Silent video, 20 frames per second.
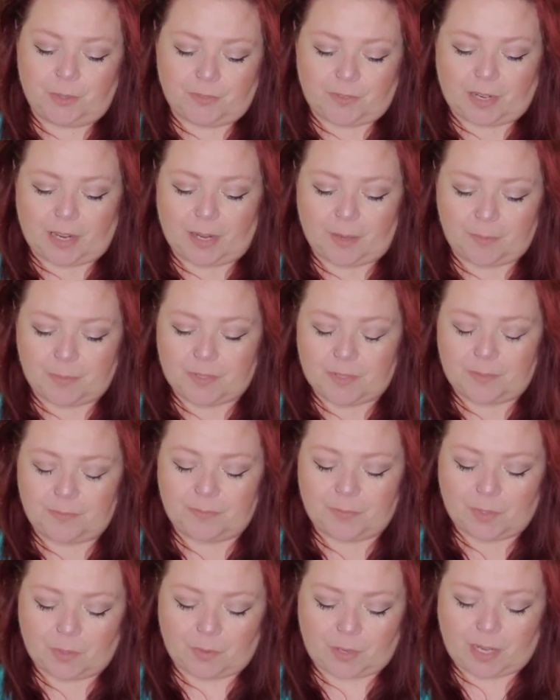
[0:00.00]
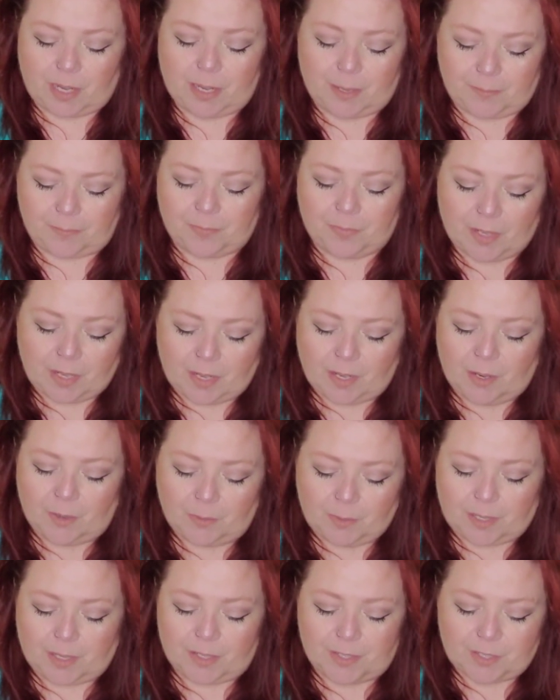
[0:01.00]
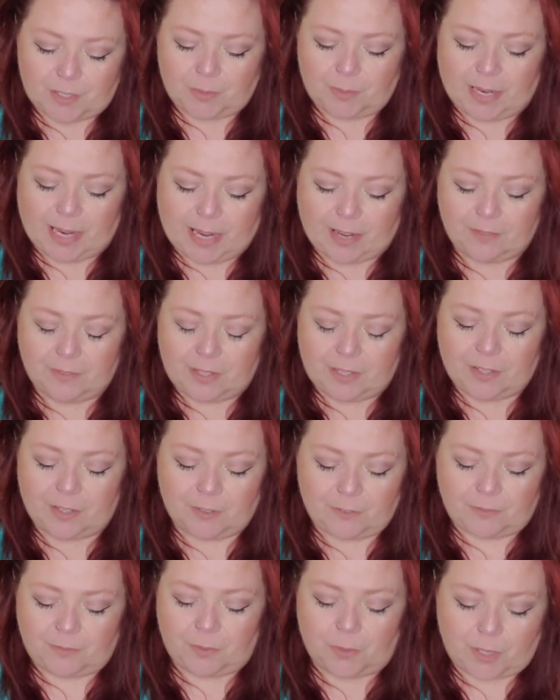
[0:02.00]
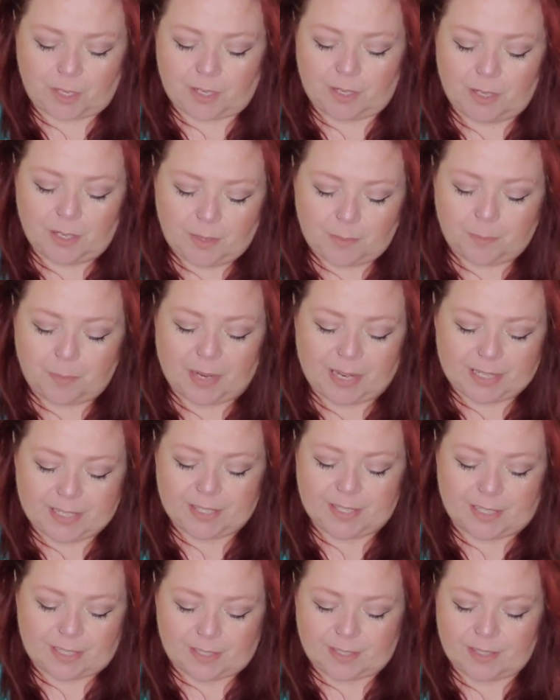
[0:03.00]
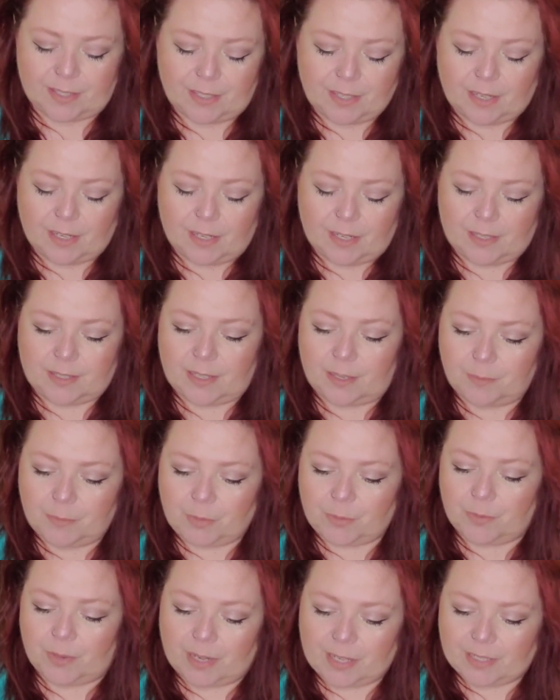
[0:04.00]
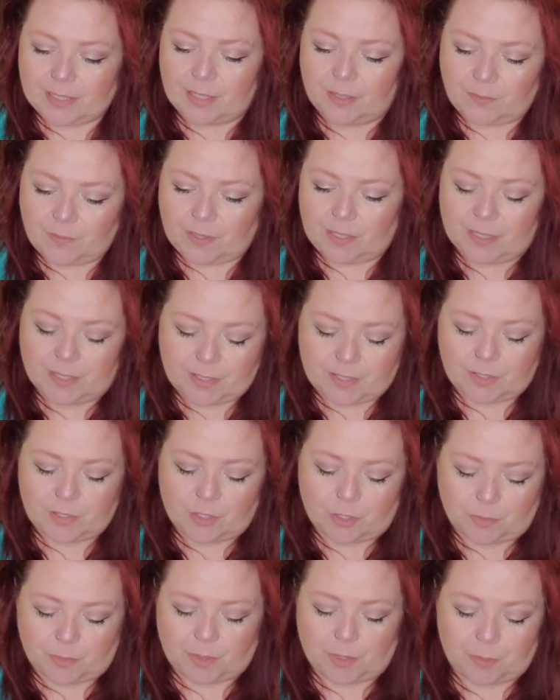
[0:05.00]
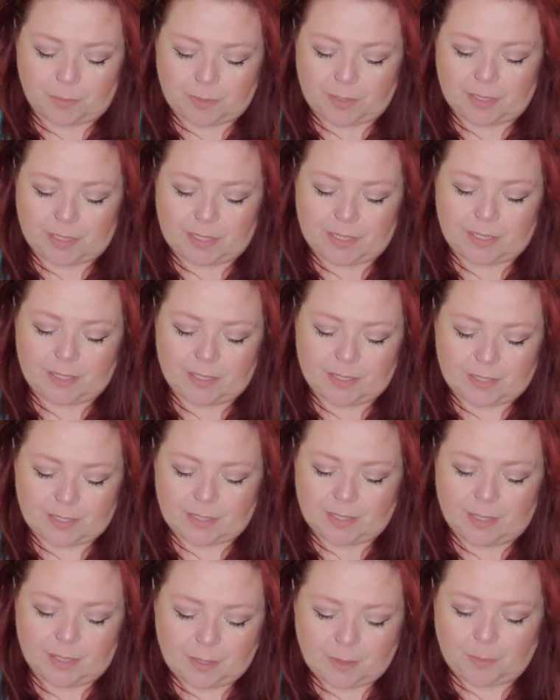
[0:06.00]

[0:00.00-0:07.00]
Cups. Okay. What else do we have here for Pisces? Sun, Moon, Rising, Venus, and Jupiter, please.